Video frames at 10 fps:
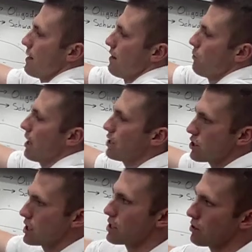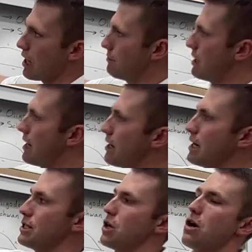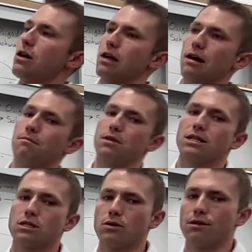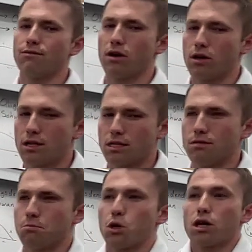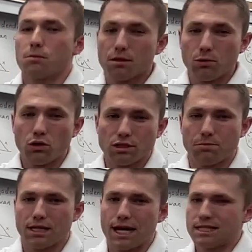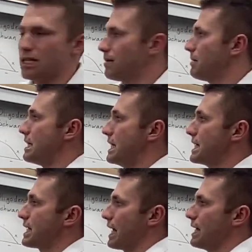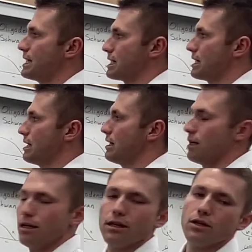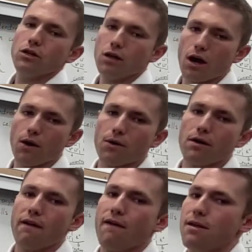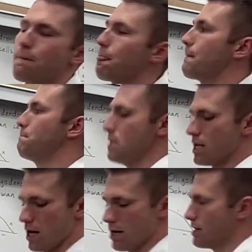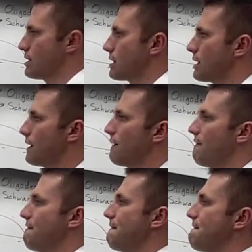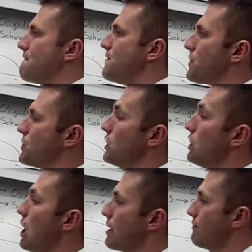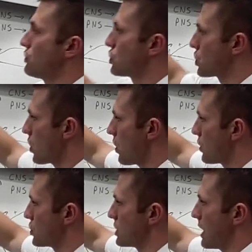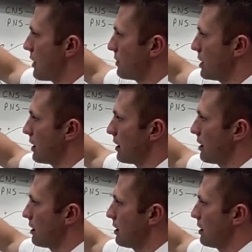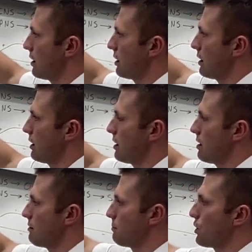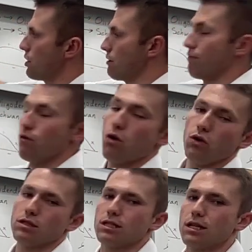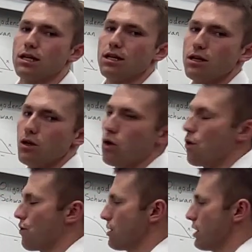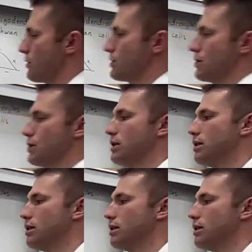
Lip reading: what I just described there is Rm. So is it very permeable to potassium in this case? No, because there's a lot of charges out here per volt, or in other words, there's